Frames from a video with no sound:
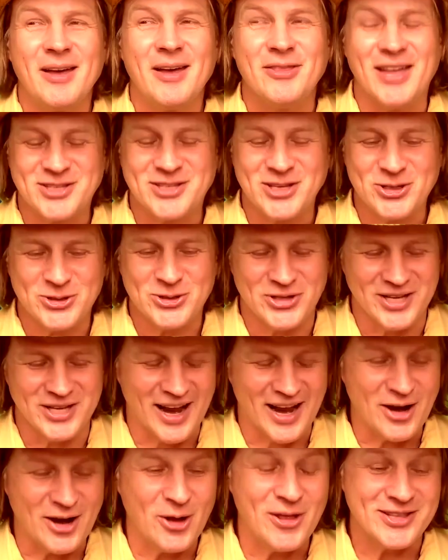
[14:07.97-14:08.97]
That's interesting.
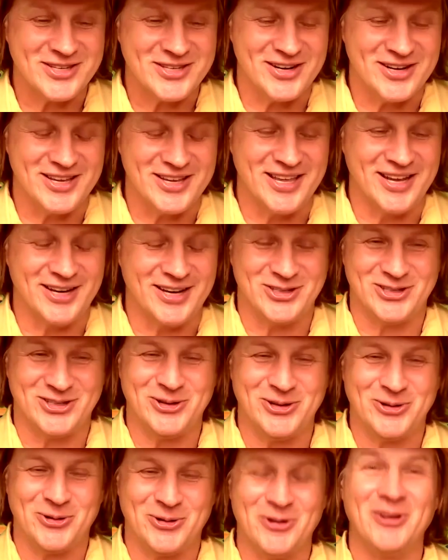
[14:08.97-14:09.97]
And I know that's going to get into
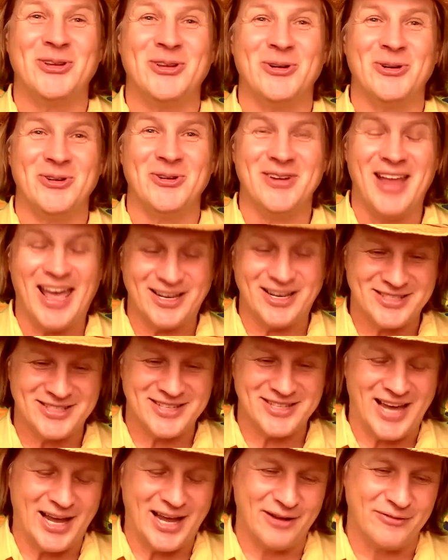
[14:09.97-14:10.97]
your
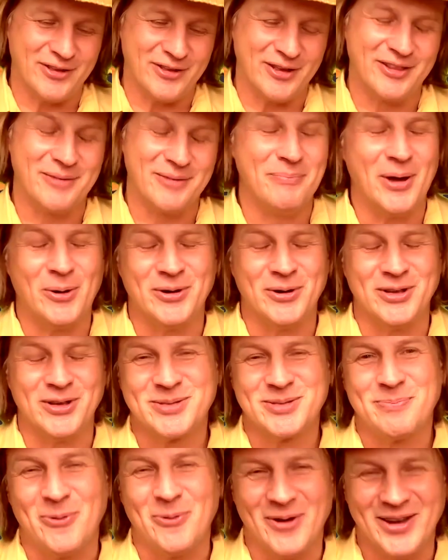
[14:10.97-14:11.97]
next kind of the
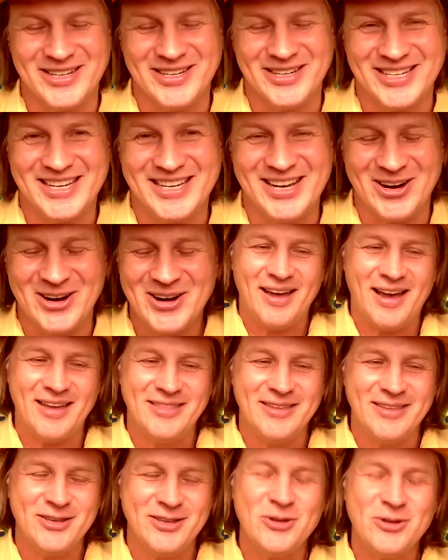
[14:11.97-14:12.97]
bonus point here.
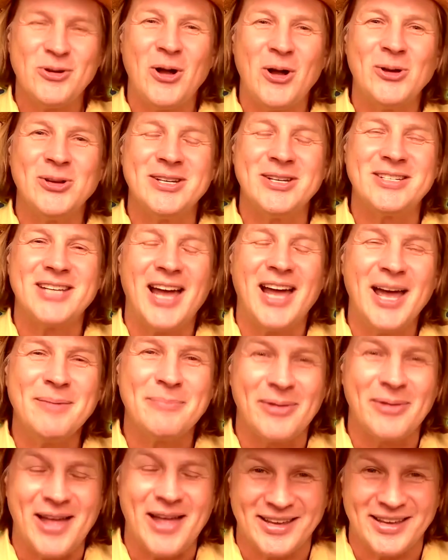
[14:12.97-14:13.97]
I think you called it
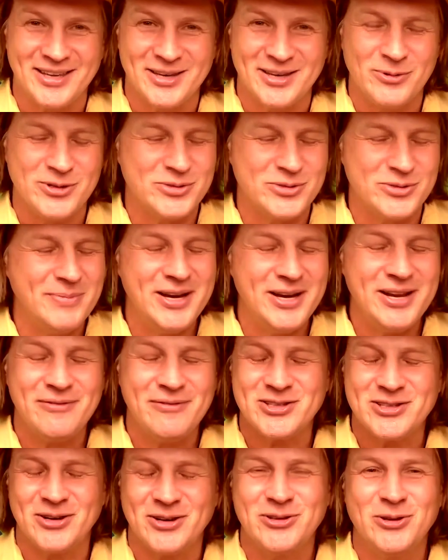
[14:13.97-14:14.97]
time blocking, which many of
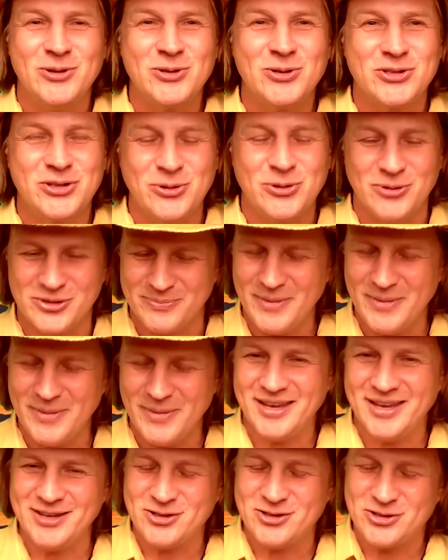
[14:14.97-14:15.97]
us are used to, is
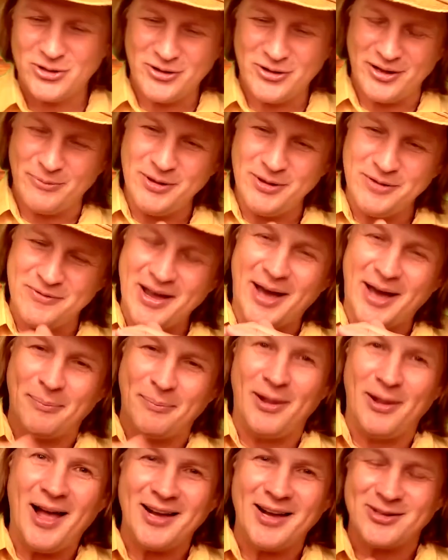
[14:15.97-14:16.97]
making sure that we've
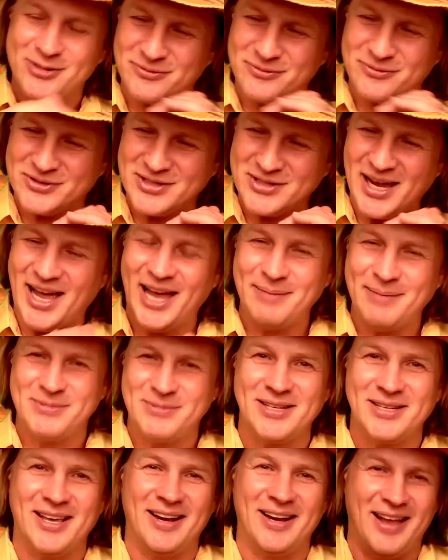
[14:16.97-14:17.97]
got blocks of time
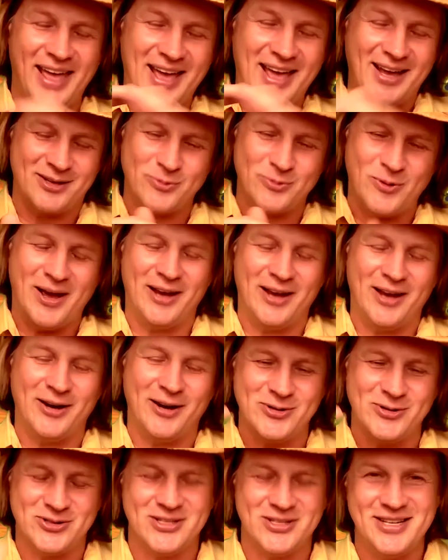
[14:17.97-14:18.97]
to get X, Y,
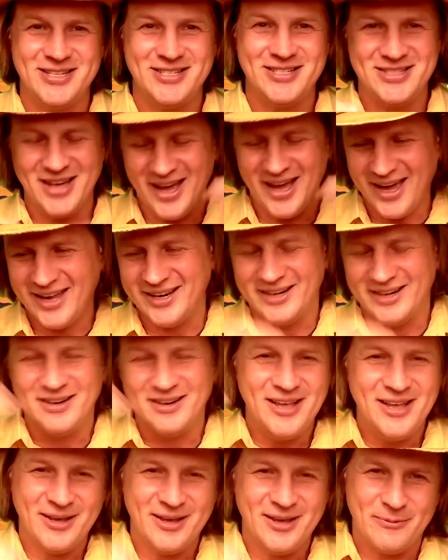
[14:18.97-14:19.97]
or Z done. And
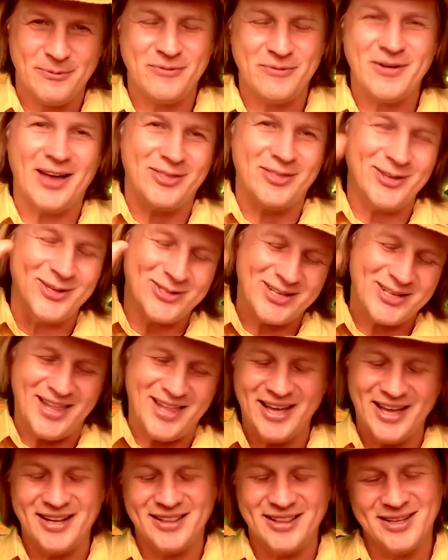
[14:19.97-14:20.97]
we've got this
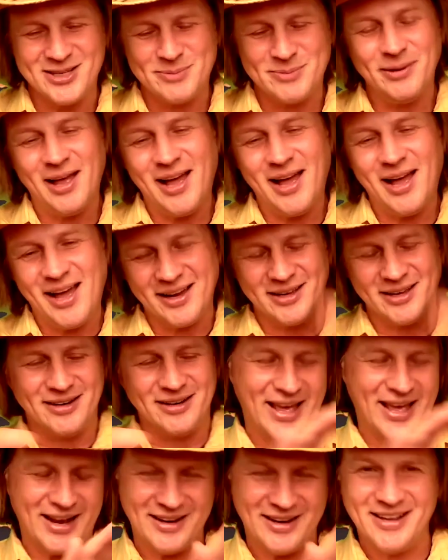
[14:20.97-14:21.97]
client in this block
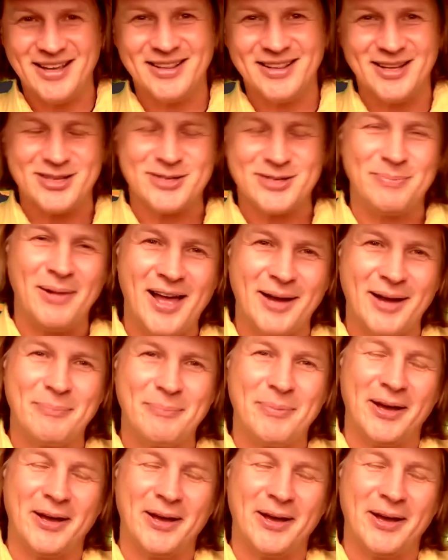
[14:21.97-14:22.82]
and editing in this block.